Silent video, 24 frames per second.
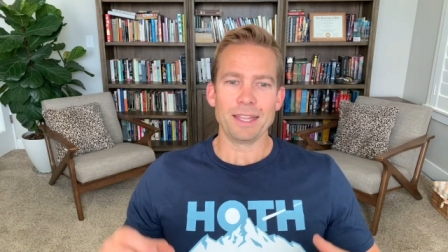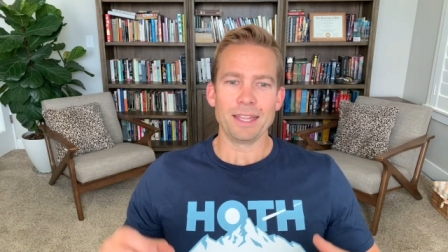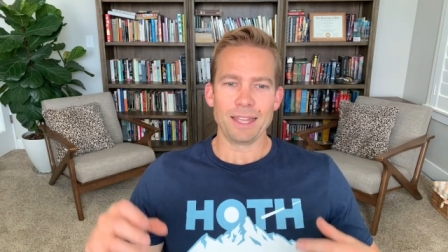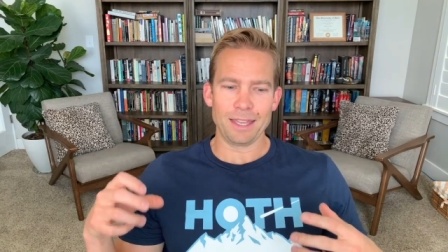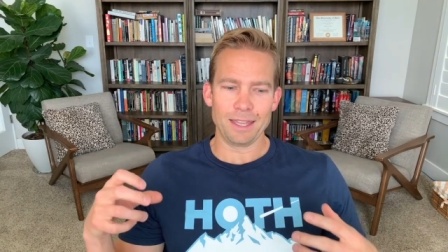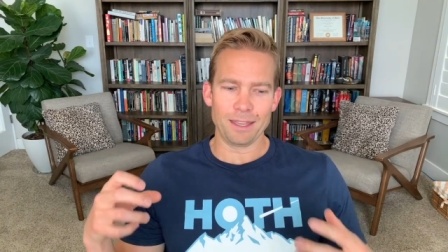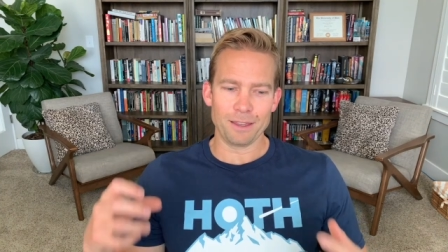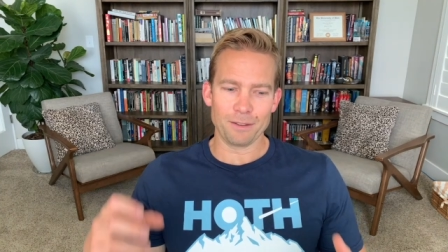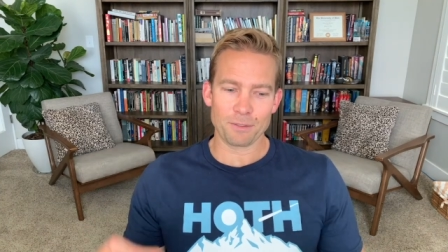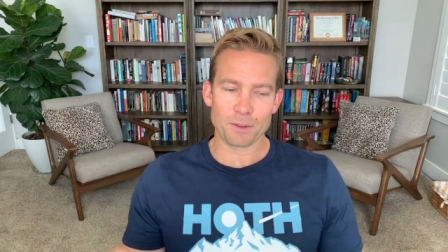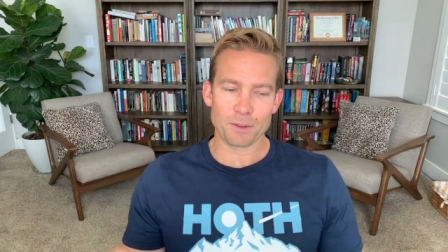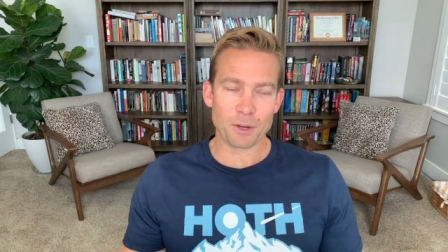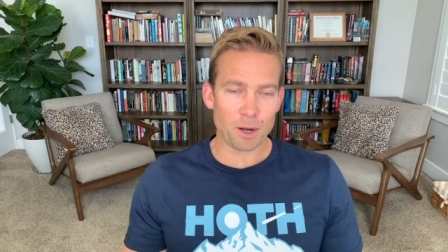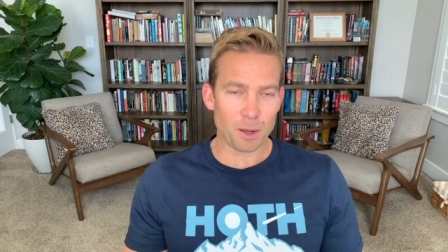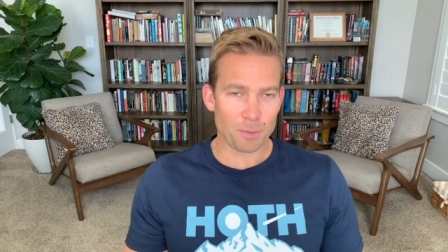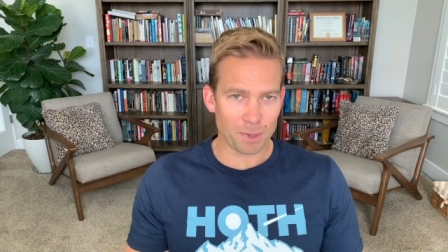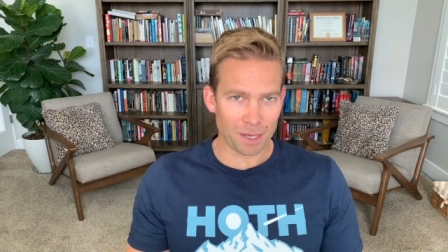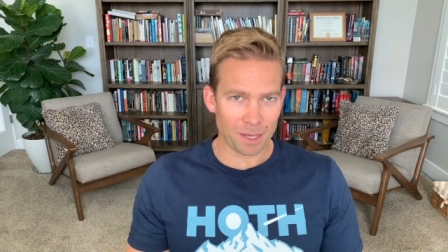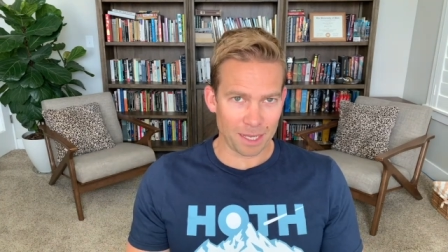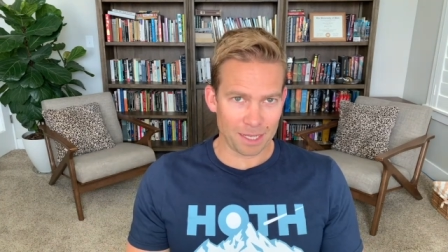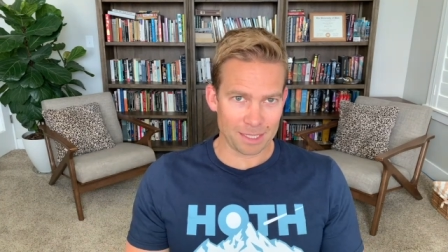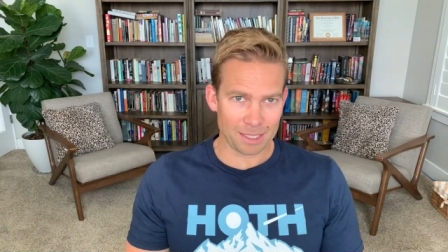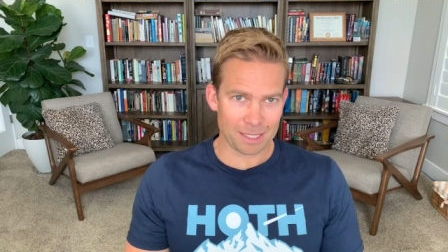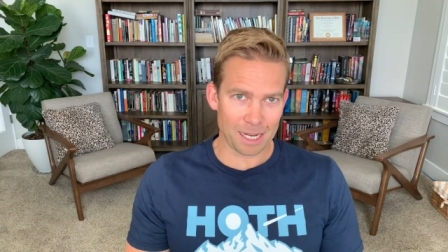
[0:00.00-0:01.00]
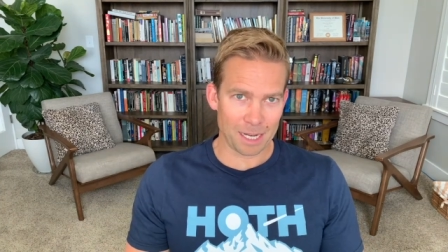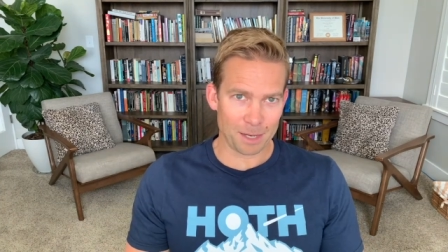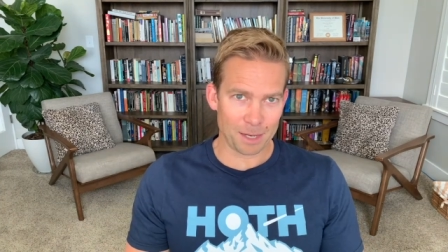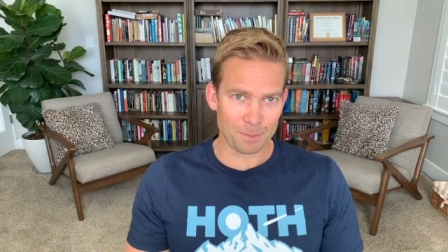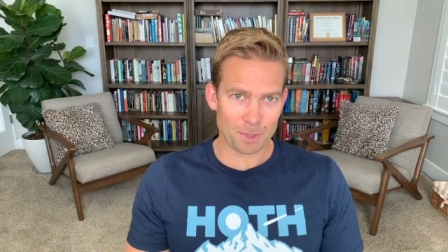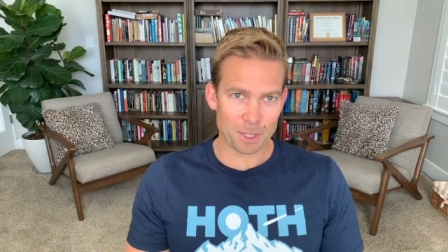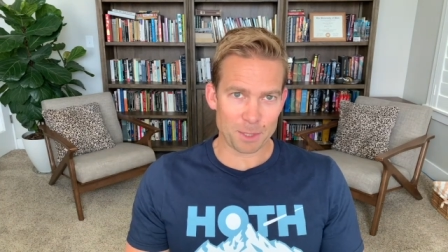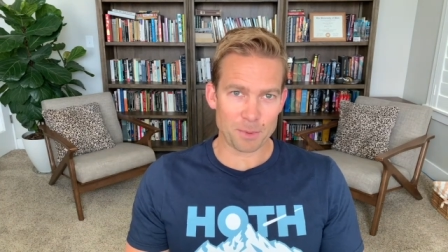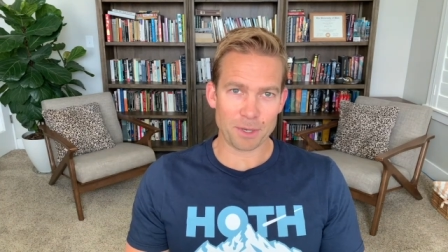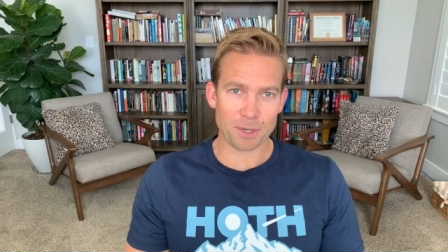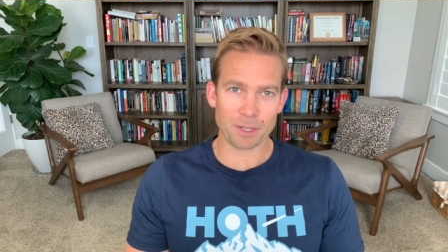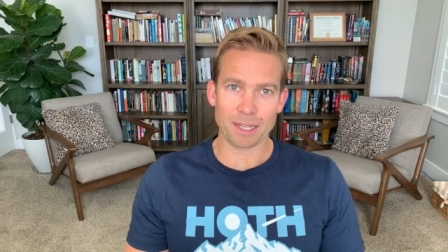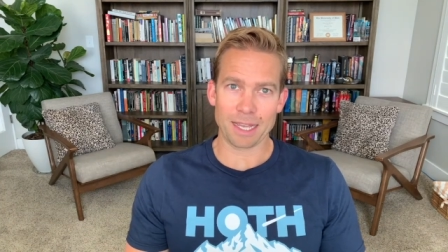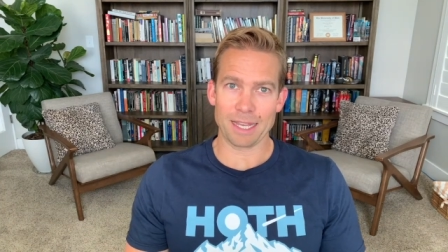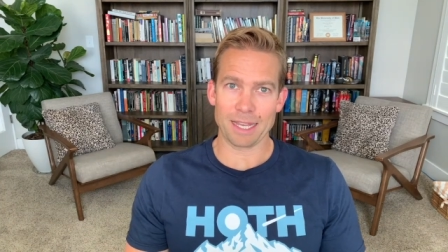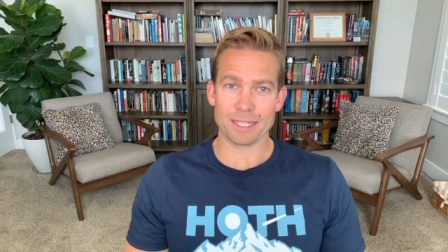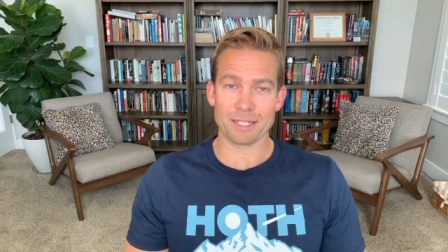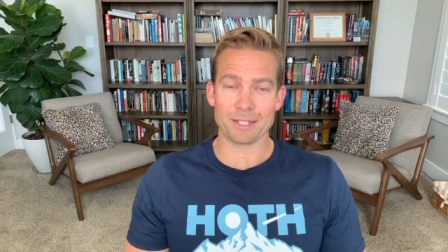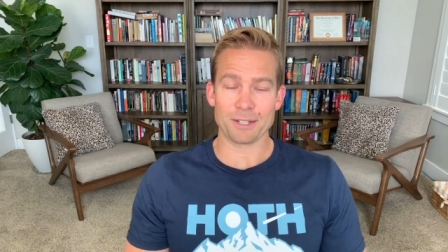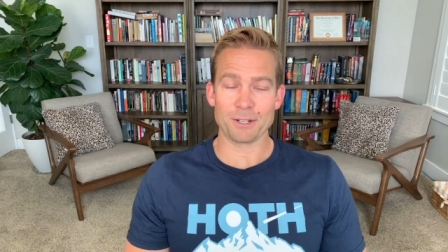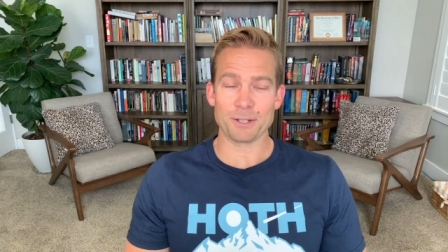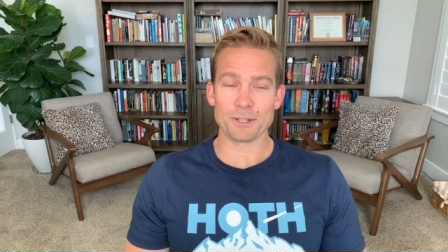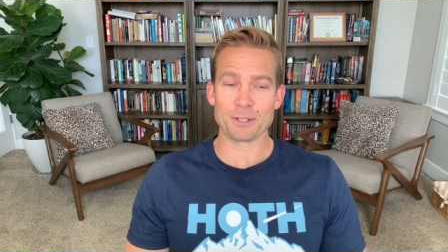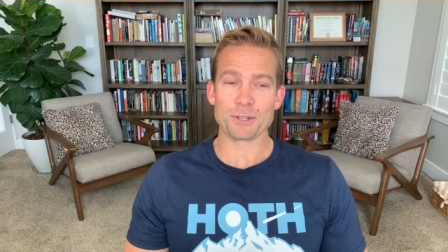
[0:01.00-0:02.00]
if you're up against enemy
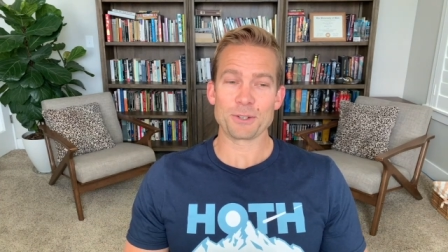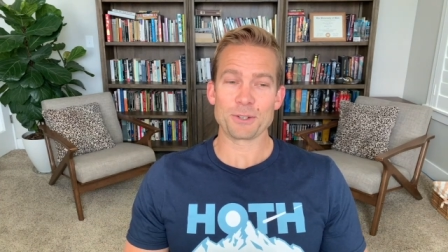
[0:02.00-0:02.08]
spellcasters,